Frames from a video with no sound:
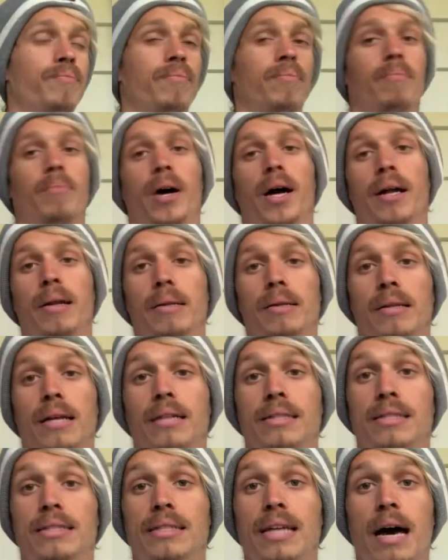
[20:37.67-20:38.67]
But that
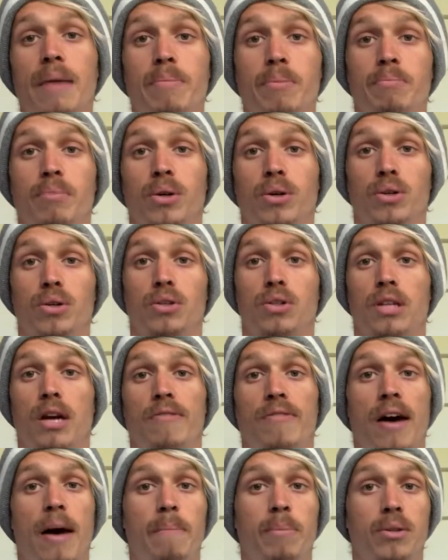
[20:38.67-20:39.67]
didn't happen because stuff
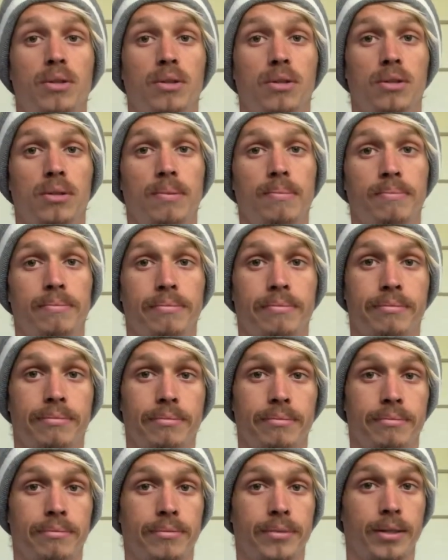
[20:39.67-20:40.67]
happens.
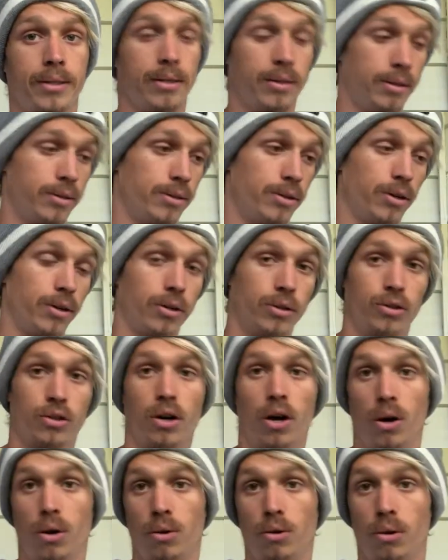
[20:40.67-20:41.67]
There's no
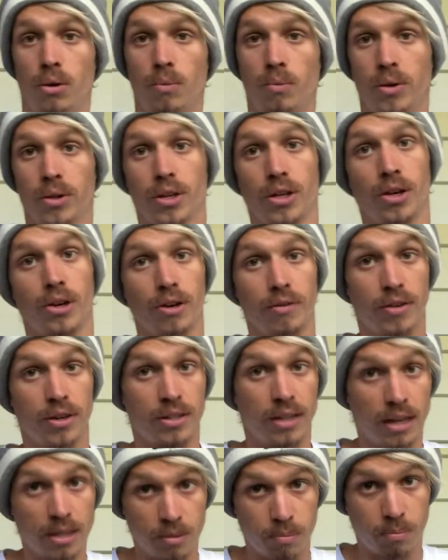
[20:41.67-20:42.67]
control on what the universe
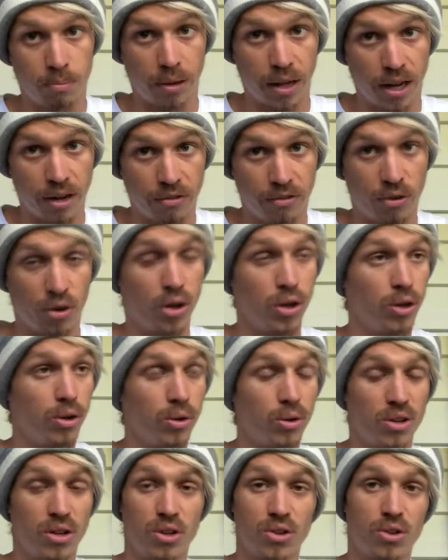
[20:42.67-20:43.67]
has planned for you.
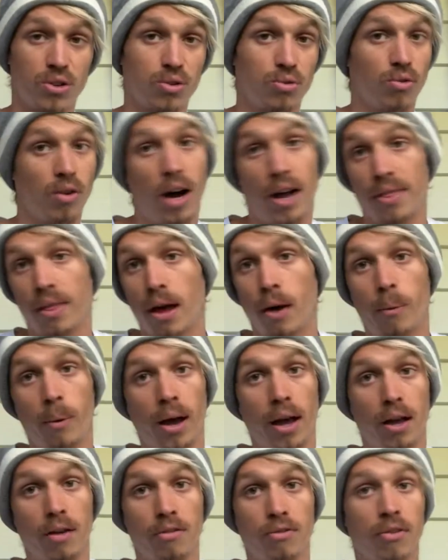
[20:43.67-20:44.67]
You just ride that
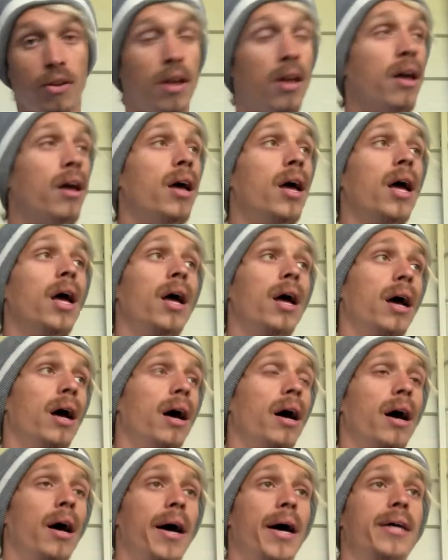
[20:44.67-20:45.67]

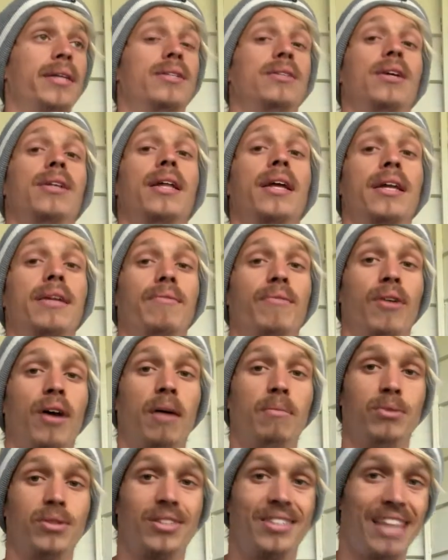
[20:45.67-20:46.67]
wave. So then we're
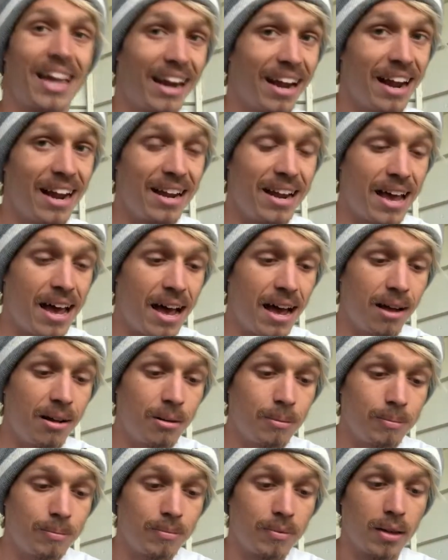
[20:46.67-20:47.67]
up to Saturday now.
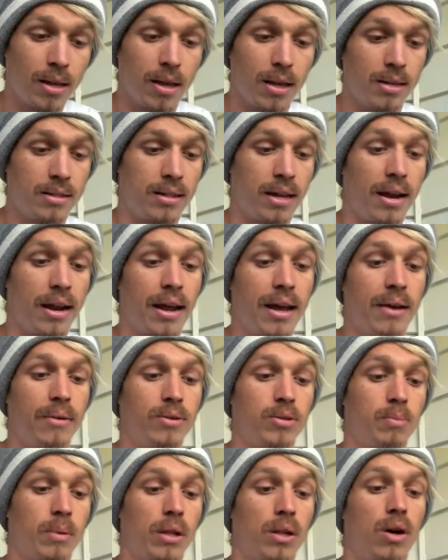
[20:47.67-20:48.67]
Saturday was
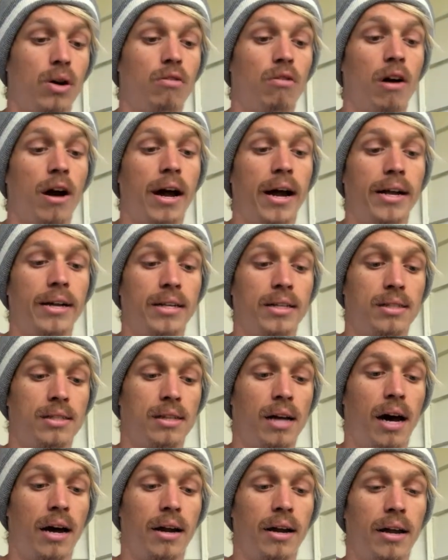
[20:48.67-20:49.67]
my long ride. It
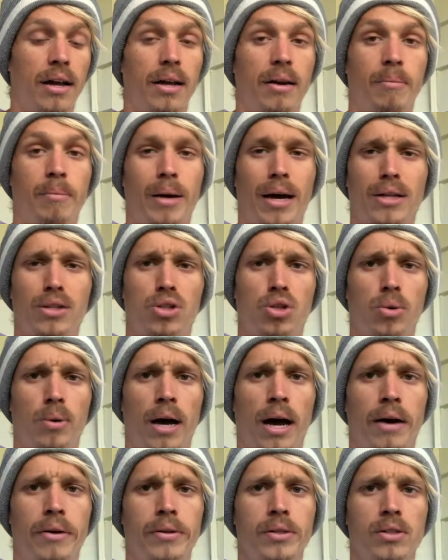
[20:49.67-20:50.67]
started at about 2
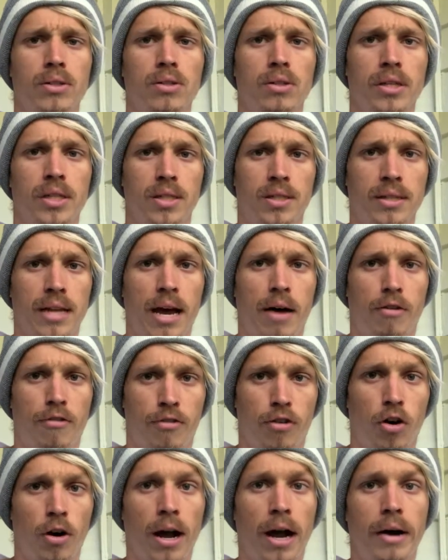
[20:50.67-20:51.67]
hours. It's now at
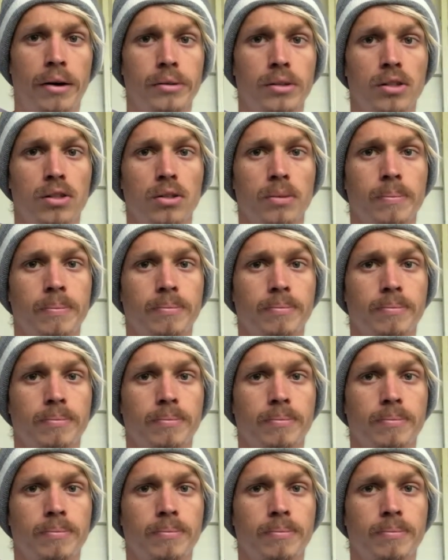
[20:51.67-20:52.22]
4 hours.